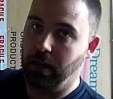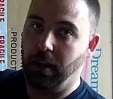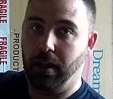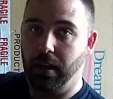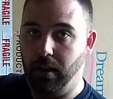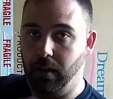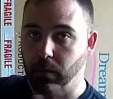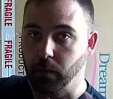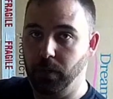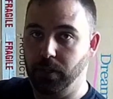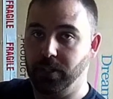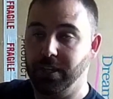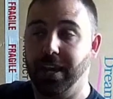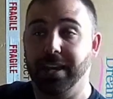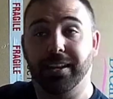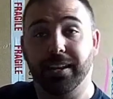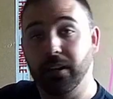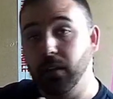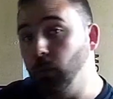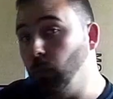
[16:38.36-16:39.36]
and we chatted,
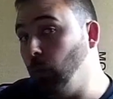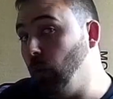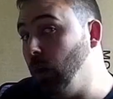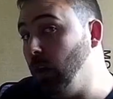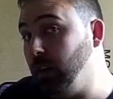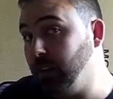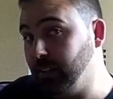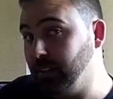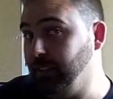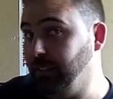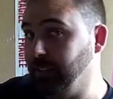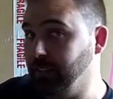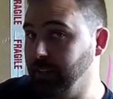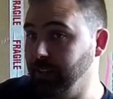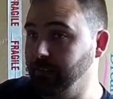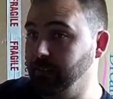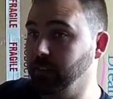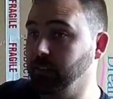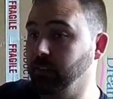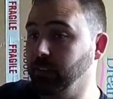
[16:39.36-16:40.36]
and it worked in the
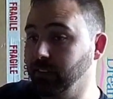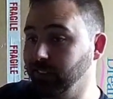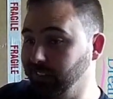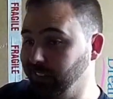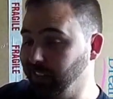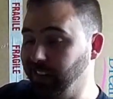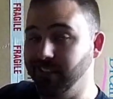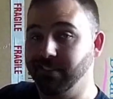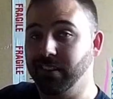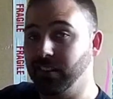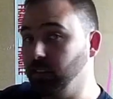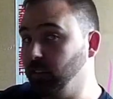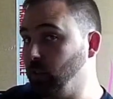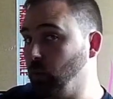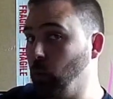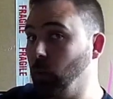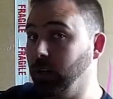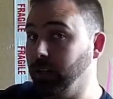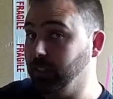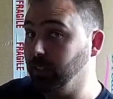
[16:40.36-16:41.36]
Terrican because the Terrican's
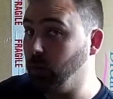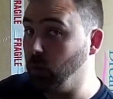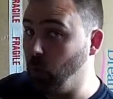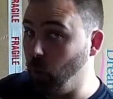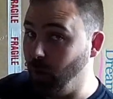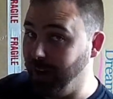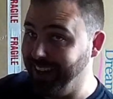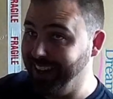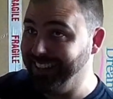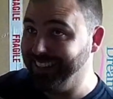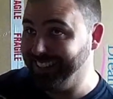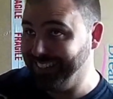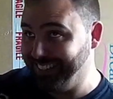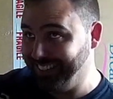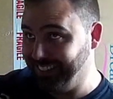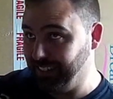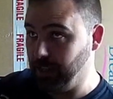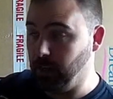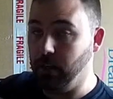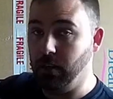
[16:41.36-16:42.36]
quite a quiet
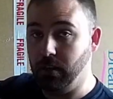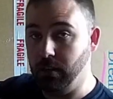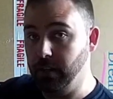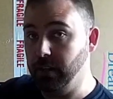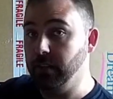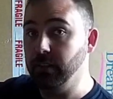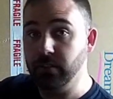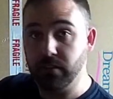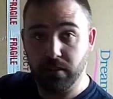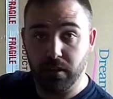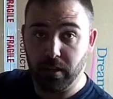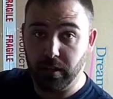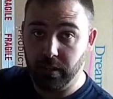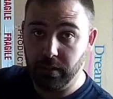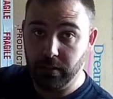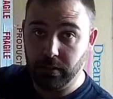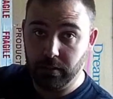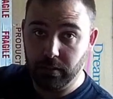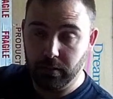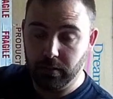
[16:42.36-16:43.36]
car inside.
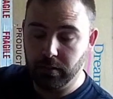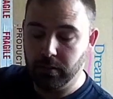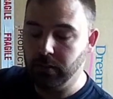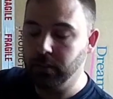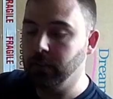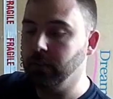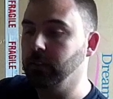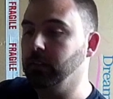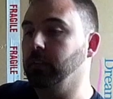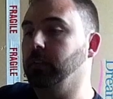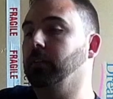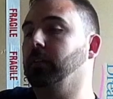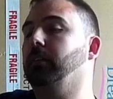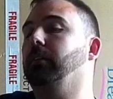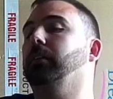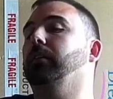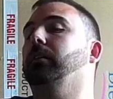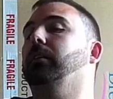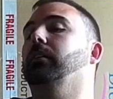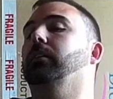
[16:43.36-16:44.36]

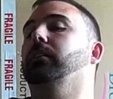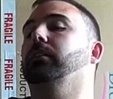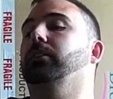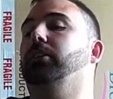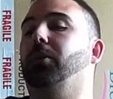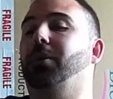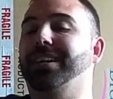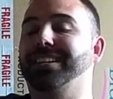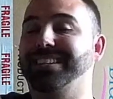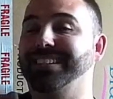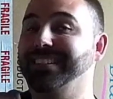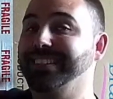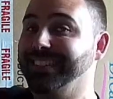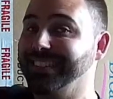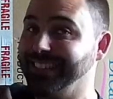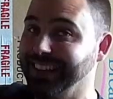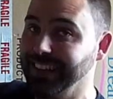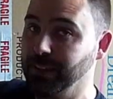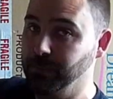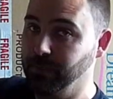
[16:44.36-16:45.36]
So I did the
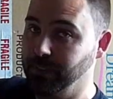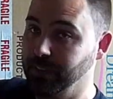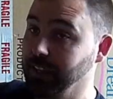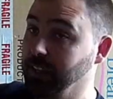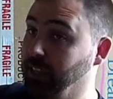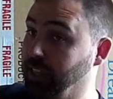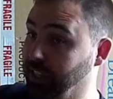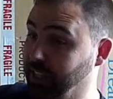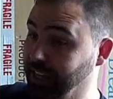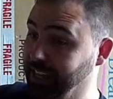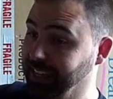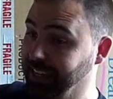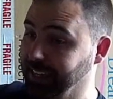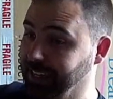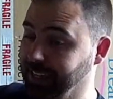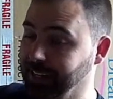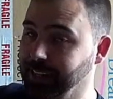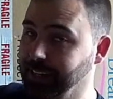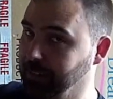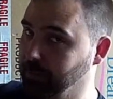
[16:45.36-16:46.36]
same thing,
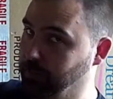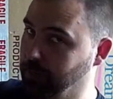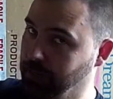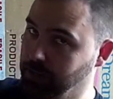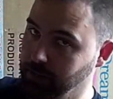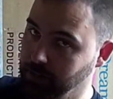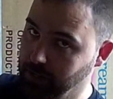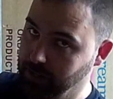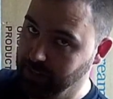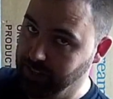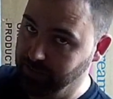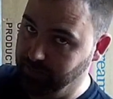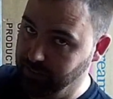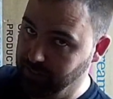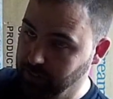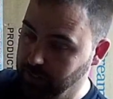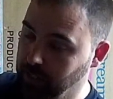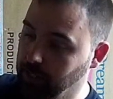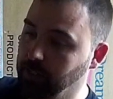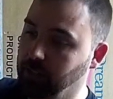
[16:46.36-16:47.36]
thinking in my
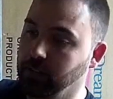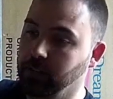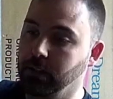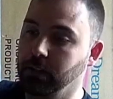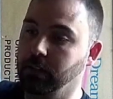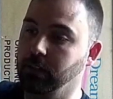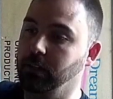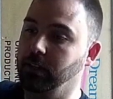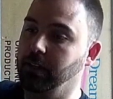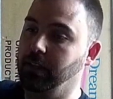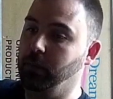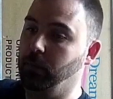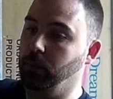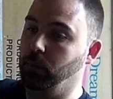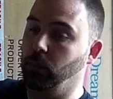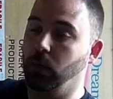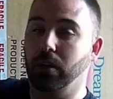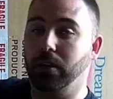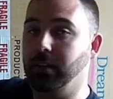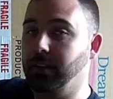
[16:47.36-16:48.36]
naivety that it would
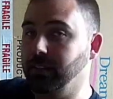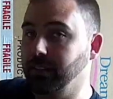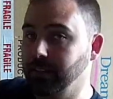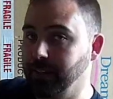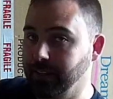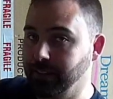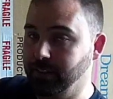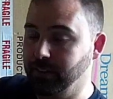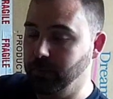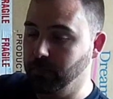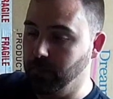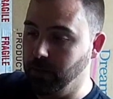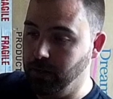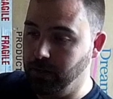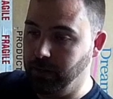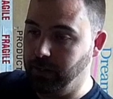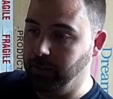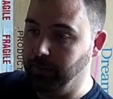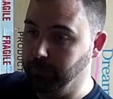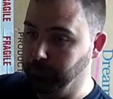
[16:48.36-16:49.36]
work in the Aston
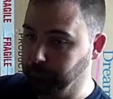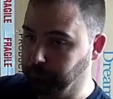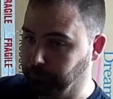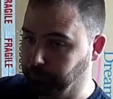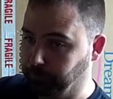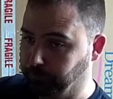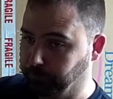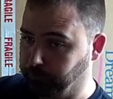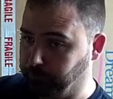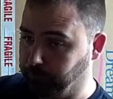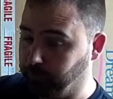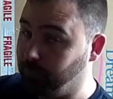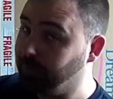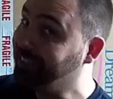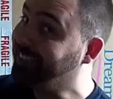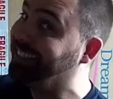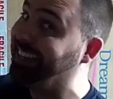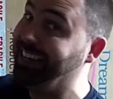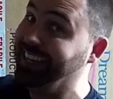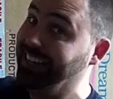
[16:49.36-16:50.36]
Martin,
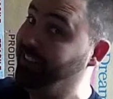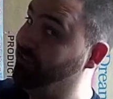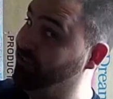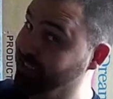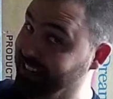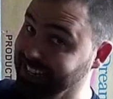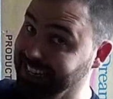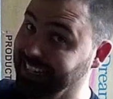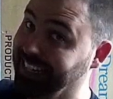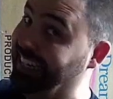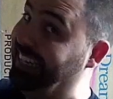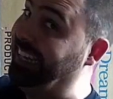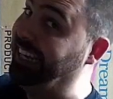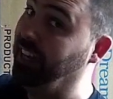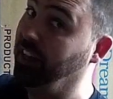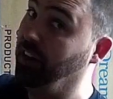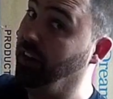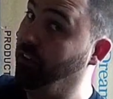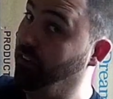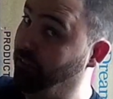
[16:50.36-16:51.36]
and it really
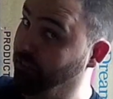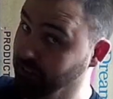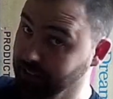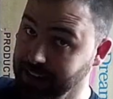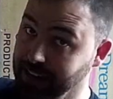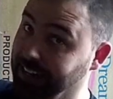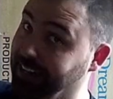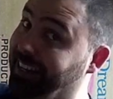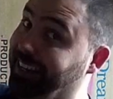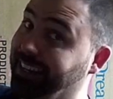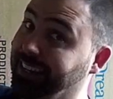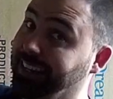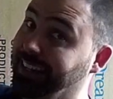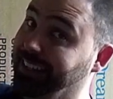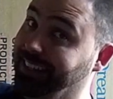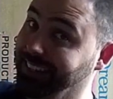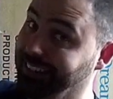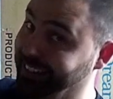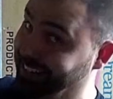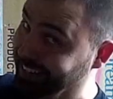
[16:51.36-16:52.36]

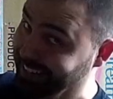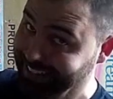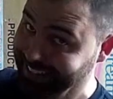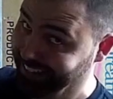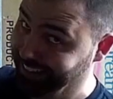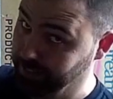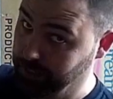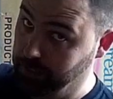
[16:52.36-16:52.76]
didn't.